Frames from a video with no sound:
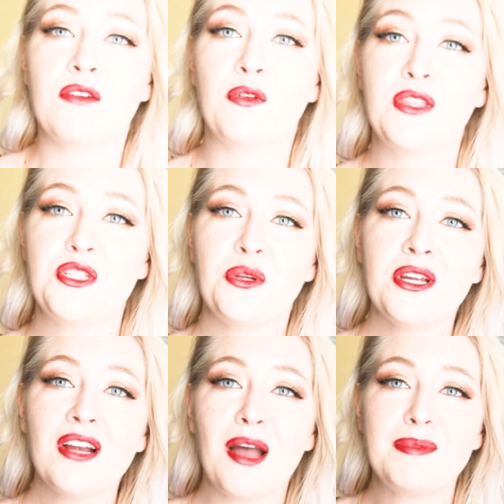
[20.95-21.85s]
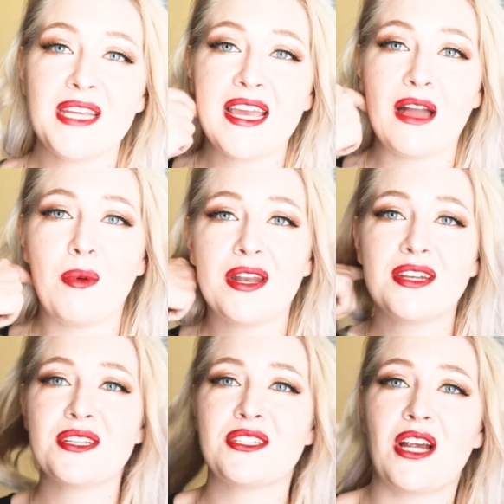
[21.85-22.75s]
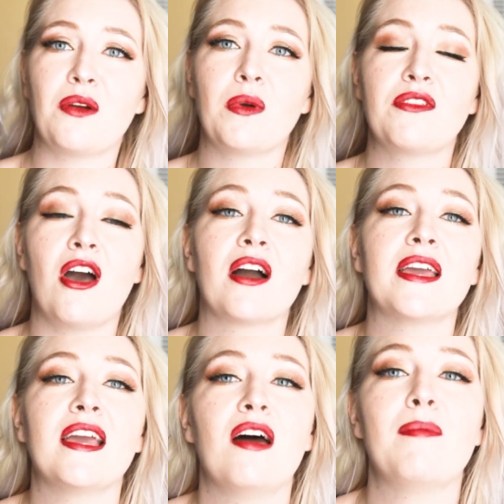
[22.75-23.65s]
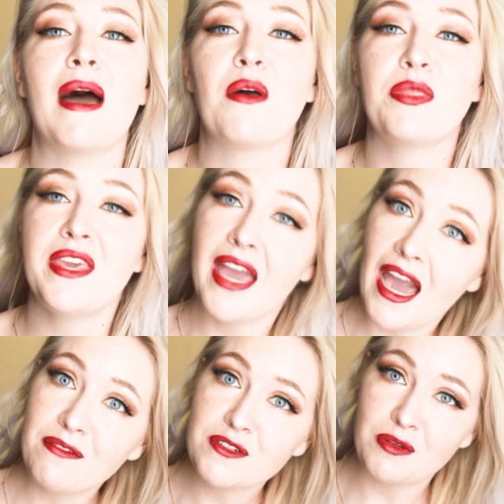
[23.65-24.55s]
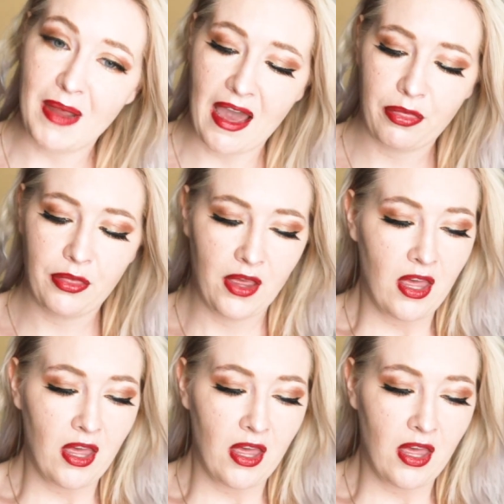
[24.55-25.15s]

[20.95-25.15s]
For the 2-year update, I wanted to start with talking about the aftermath.